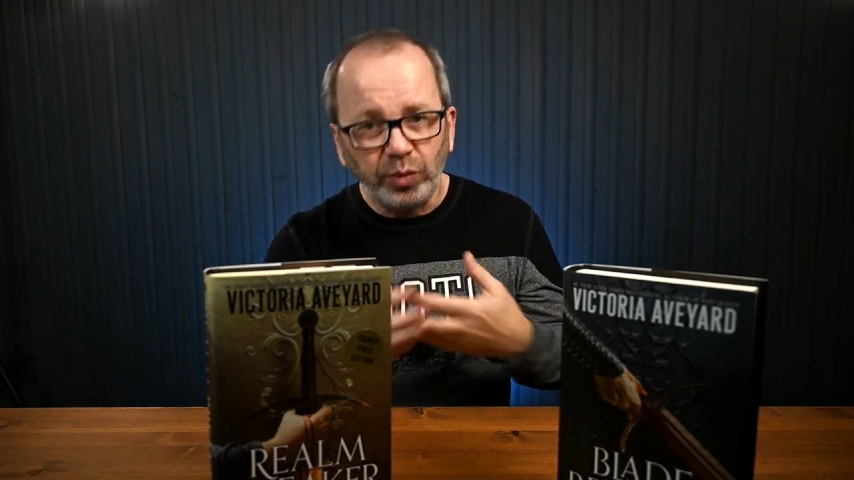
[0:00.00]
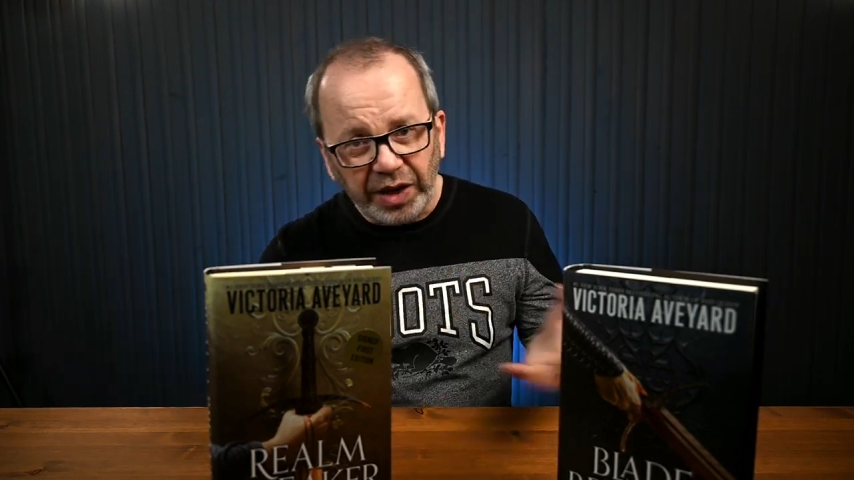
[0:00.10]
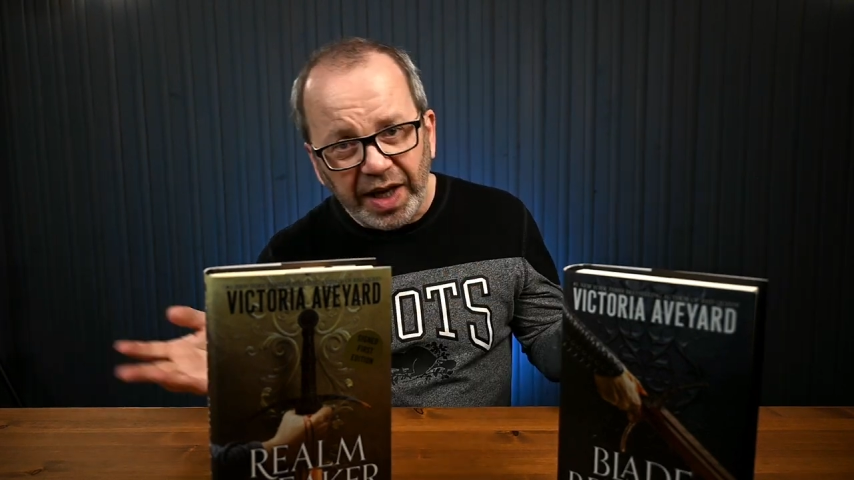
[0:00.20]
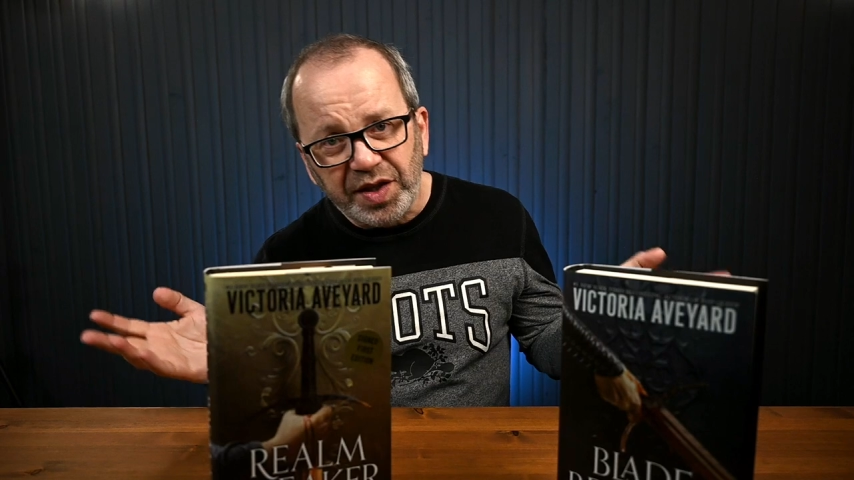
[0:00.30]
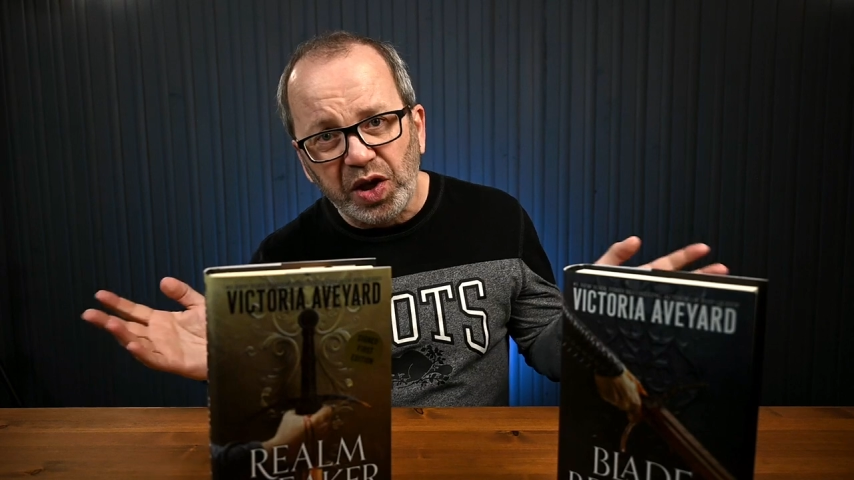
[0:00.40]

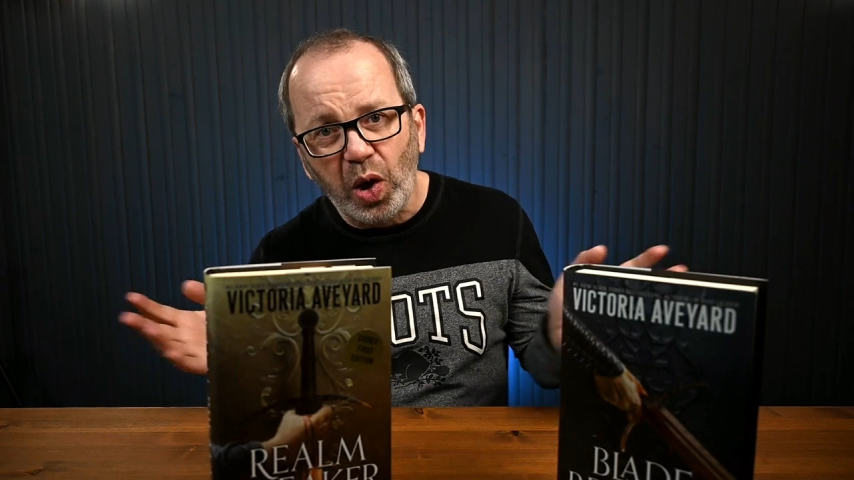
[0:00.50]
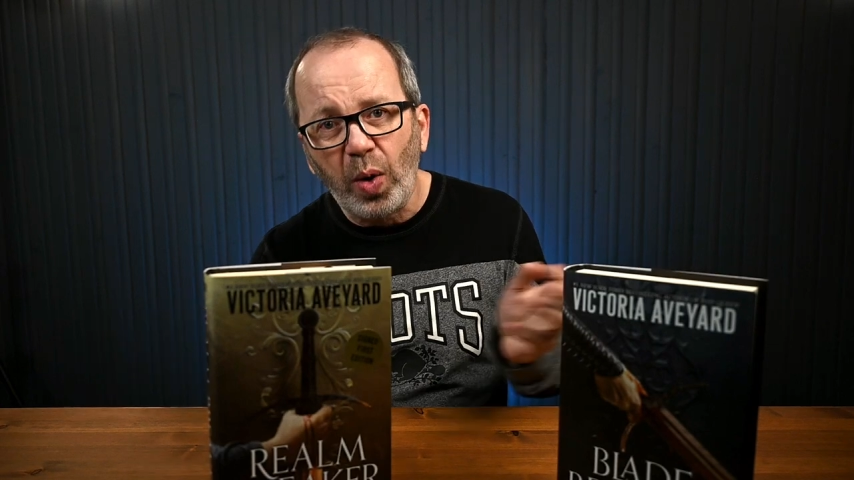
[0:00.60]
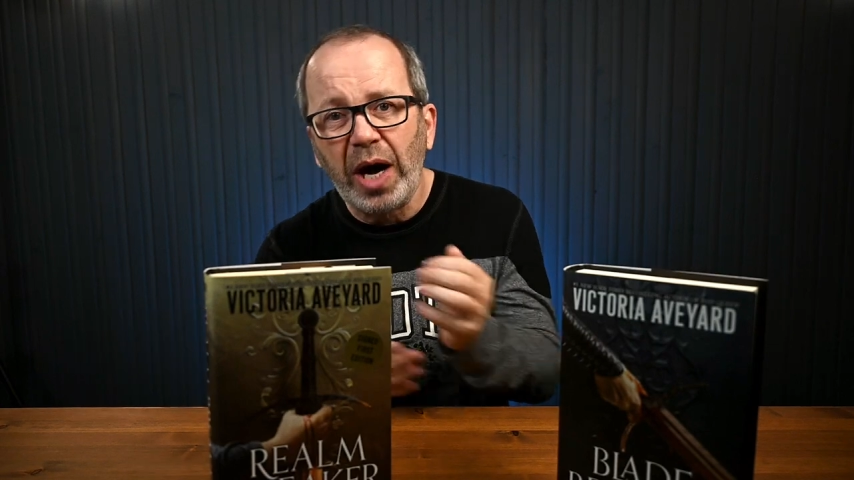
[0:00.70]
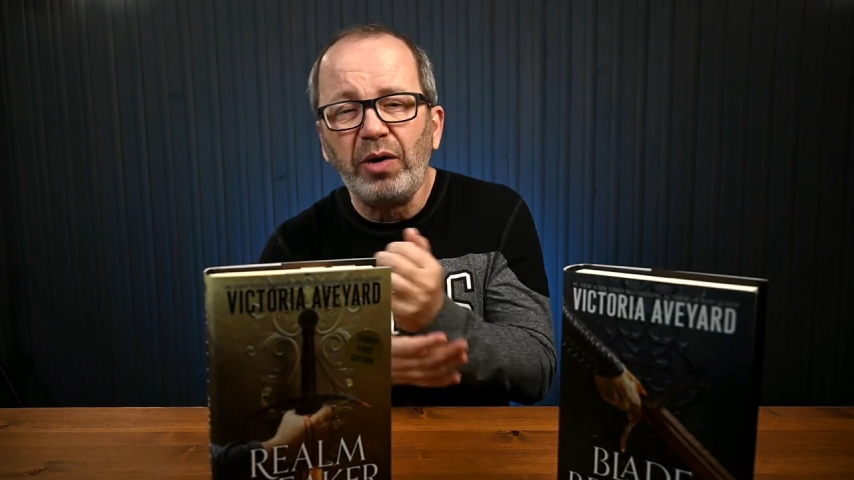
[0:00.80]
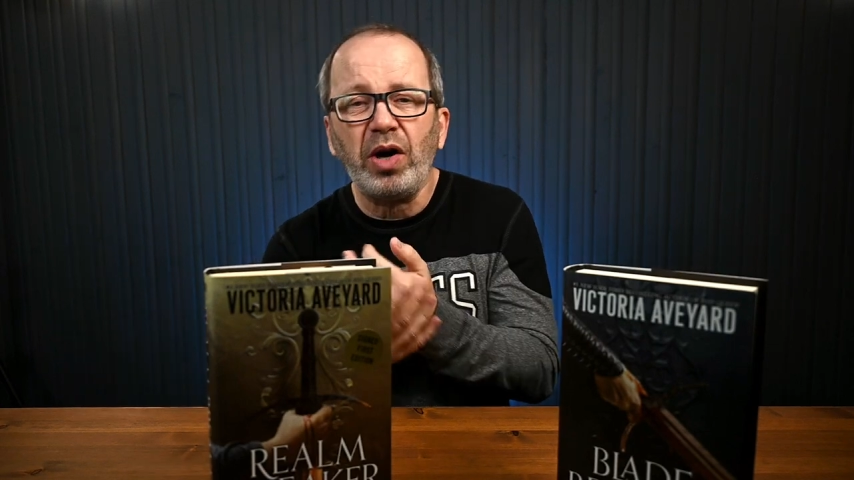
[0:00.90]
gets to
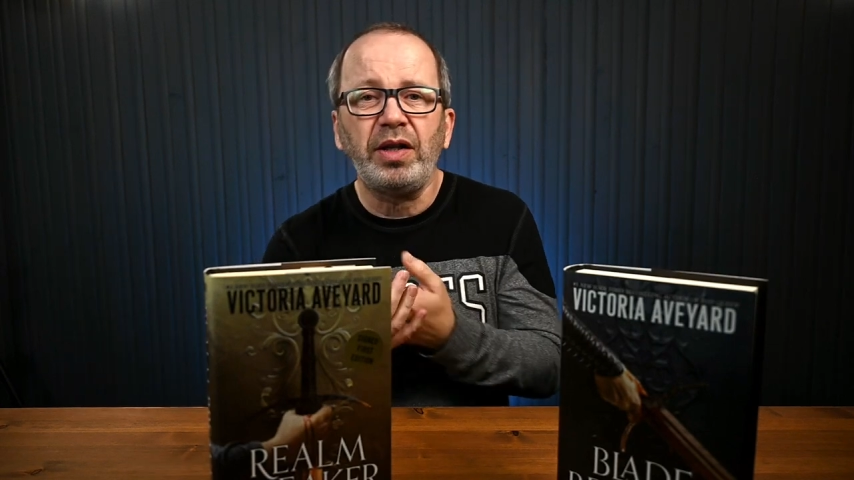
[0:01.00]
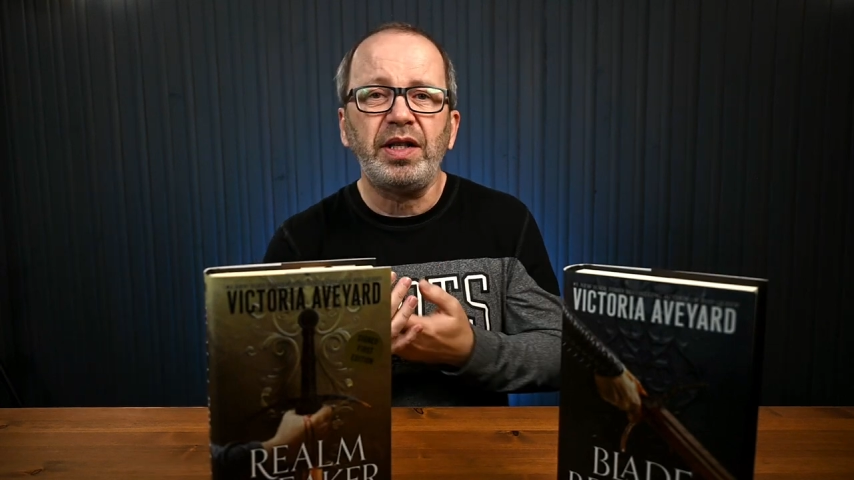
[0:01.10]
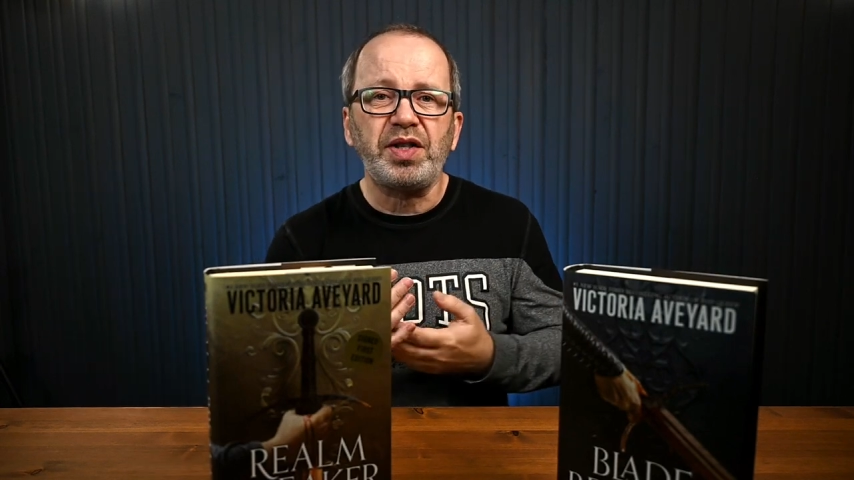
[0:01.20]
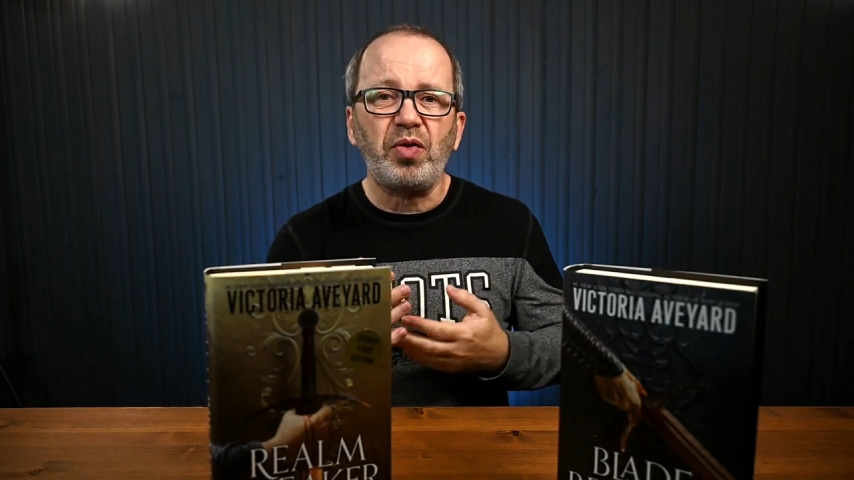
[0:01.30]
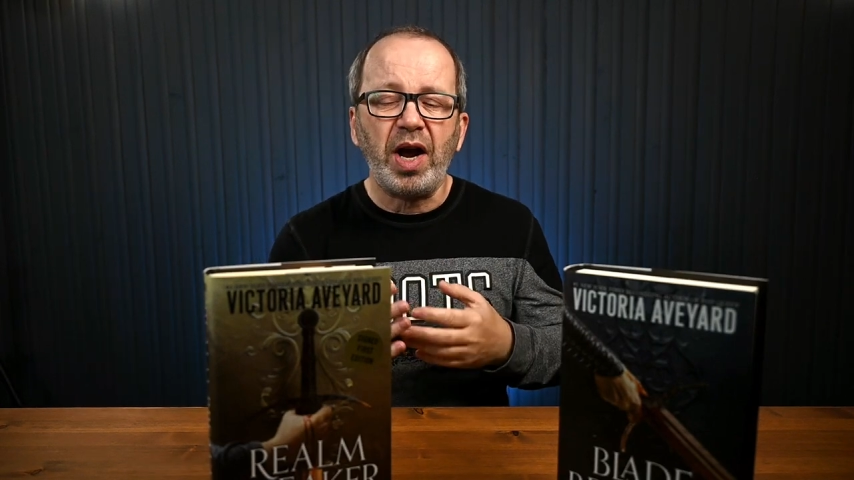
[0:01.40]
go out on
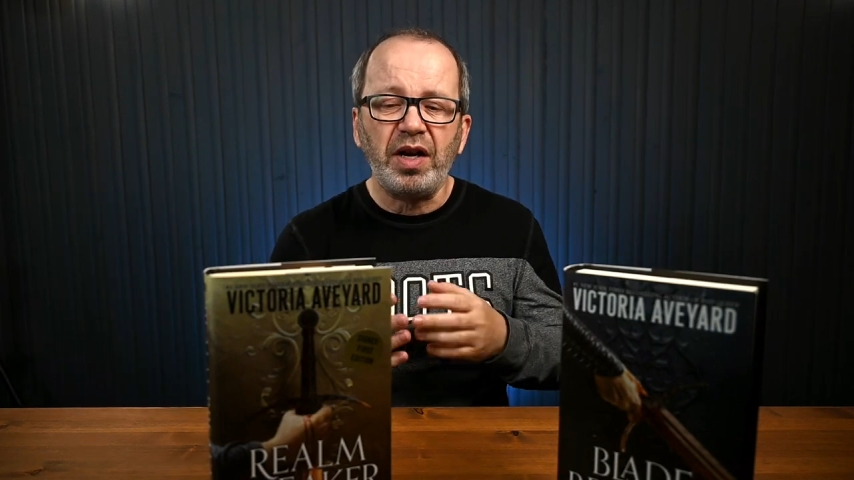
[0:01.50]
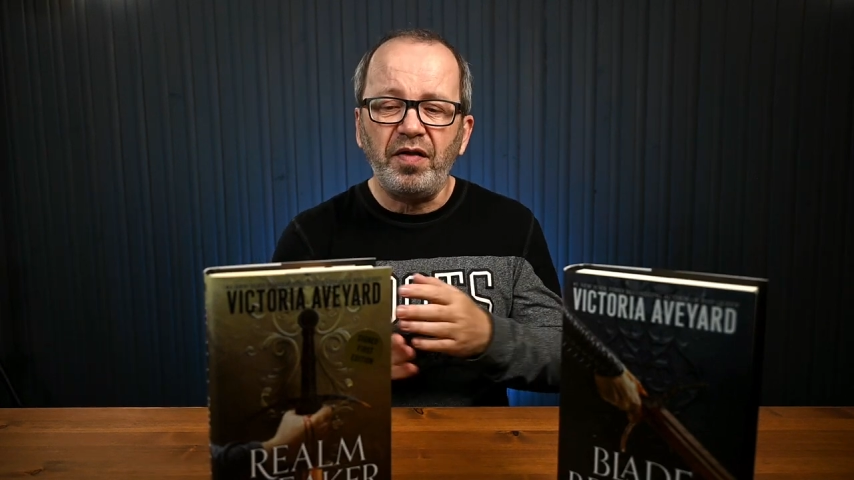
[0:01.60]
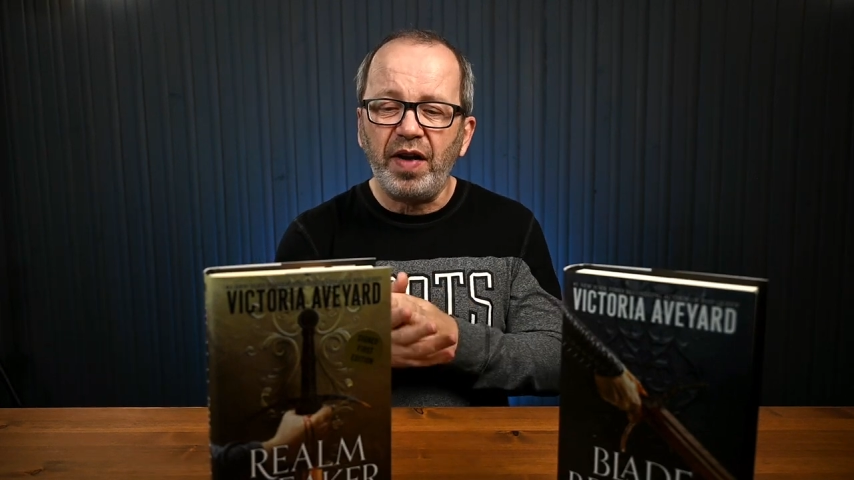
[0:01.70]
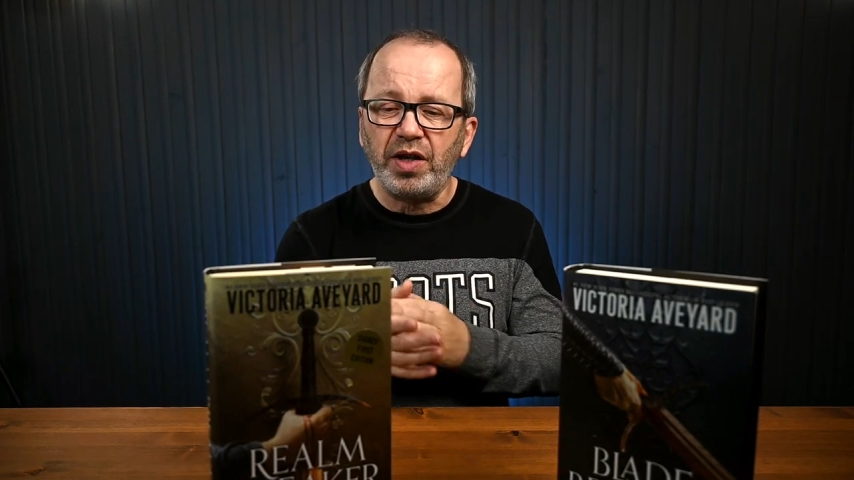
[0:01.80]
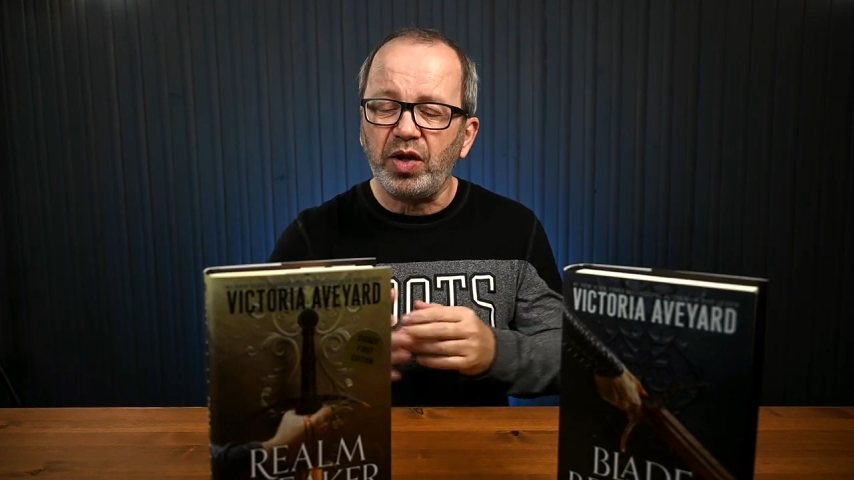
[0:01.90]
this grand
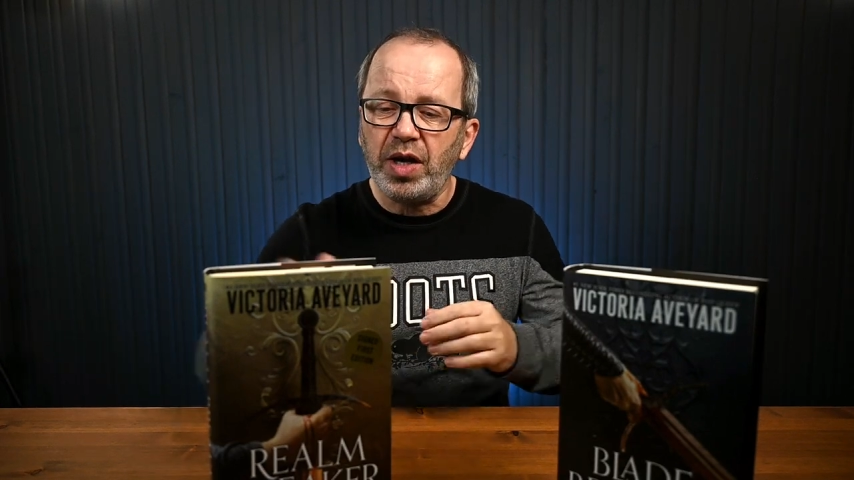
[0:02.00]
adventure.